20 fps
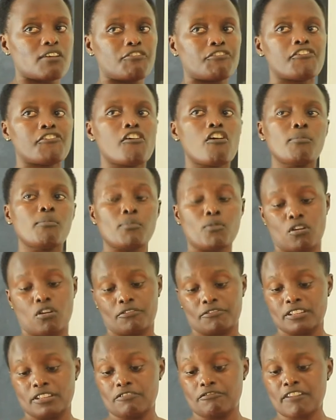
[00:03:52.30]
form
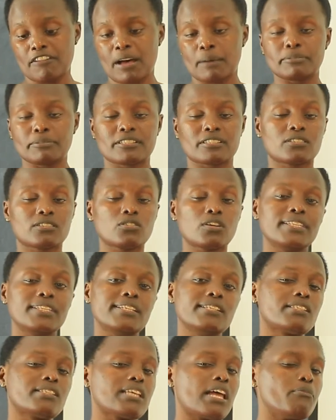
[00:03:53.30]
of the verbs. So
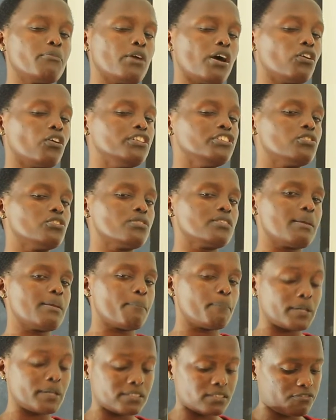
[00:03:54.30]
this time we are going to use the
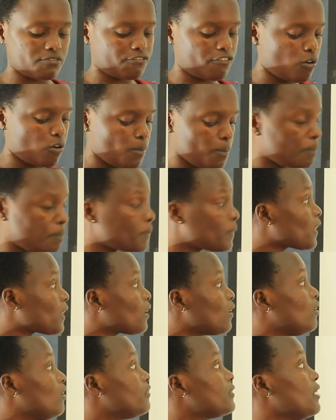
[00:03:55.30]
past form
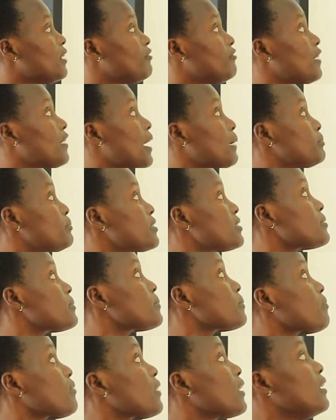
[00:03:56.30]
of the verbs.
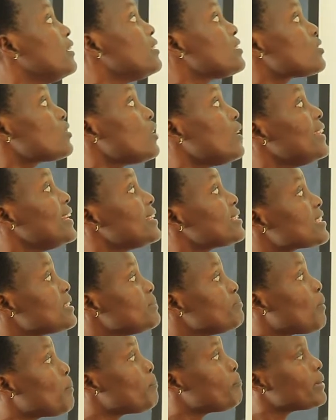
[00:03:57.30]
So the
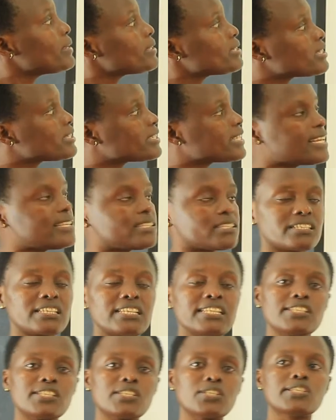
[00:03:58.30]
simple past tense
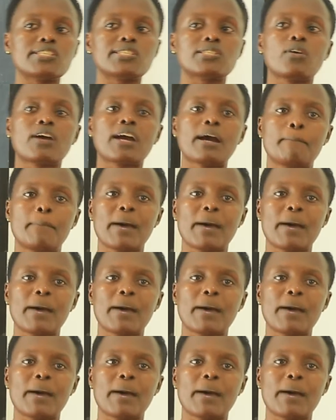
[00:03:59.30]
is used to talk